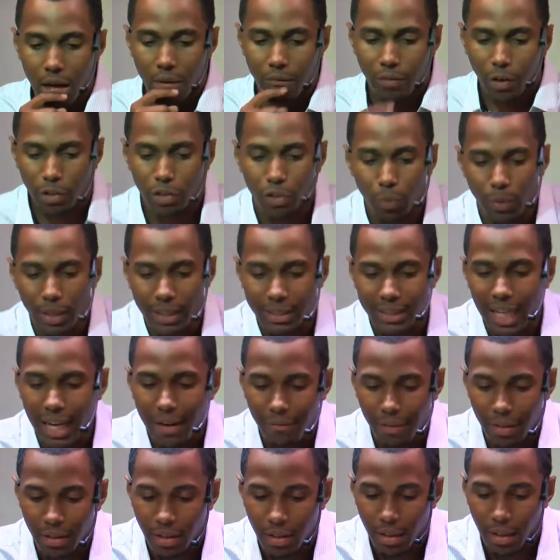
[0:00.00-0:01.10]
Verse
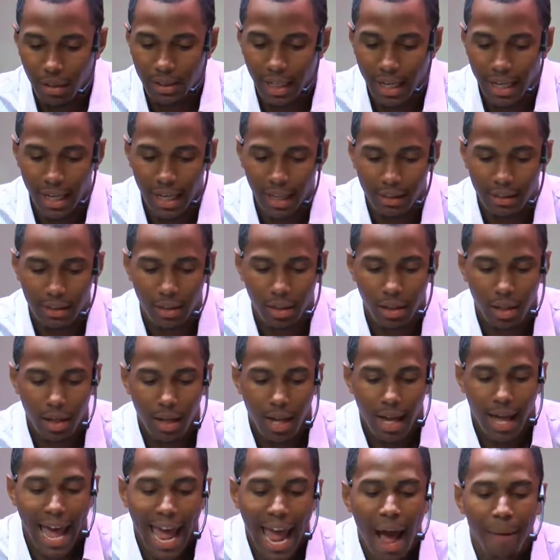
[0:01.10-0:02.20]
27 says,
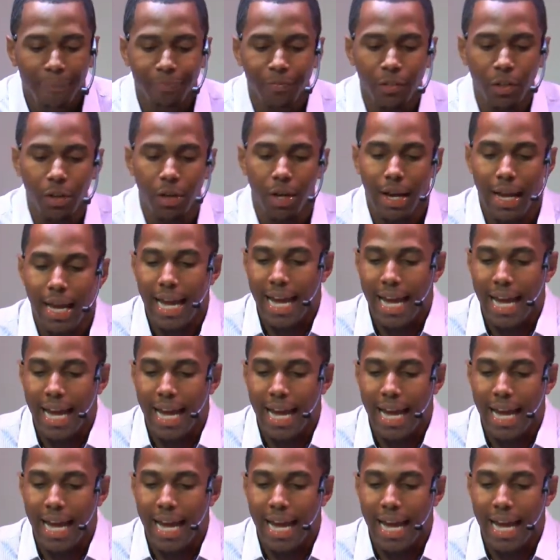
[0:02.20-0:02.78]
after